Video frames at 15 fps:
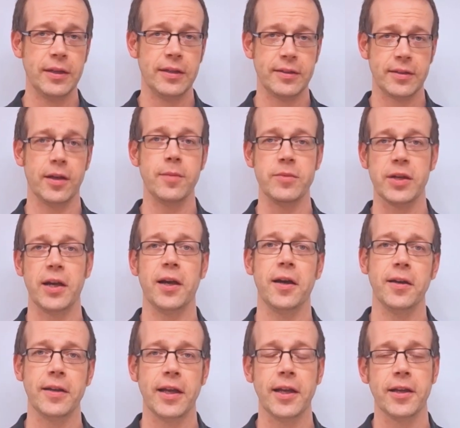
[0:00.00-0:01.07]
Times are
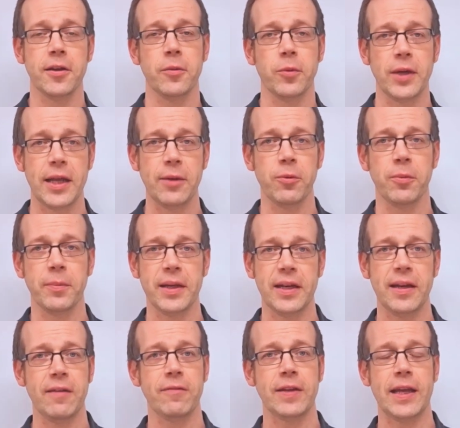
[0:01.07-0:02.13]
hard and I don't want anyone being
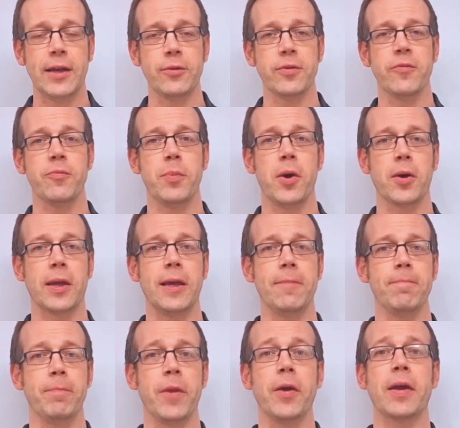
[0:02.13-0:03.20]
left out of pocket.
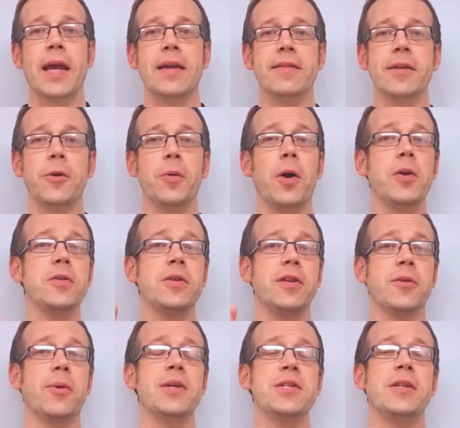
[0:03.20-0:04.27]
Okay, so on to the
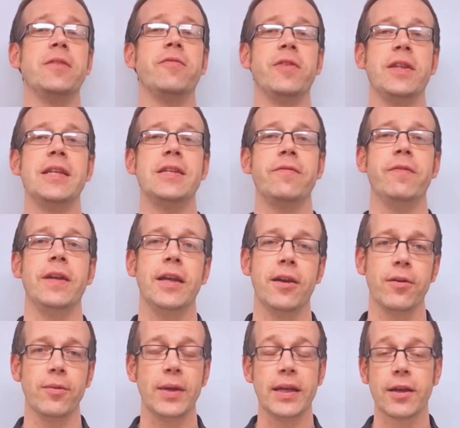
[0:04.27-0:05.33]
question for this
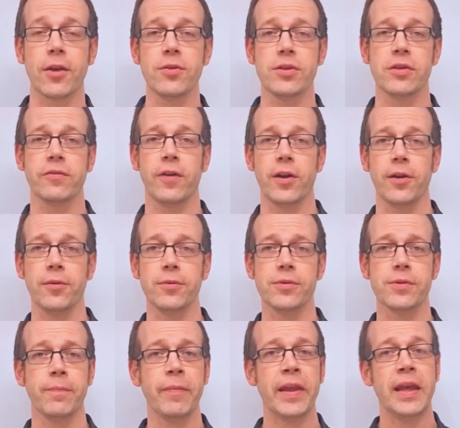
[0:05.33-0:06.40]
video. It goes as
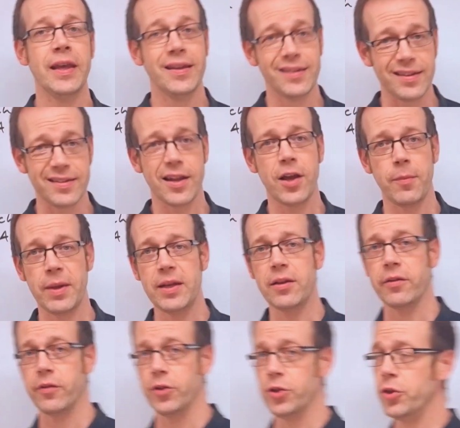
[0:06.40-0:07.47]
follows. Determine
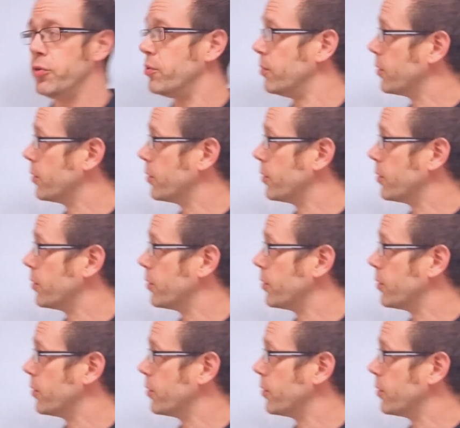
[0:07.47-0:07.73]
the neutral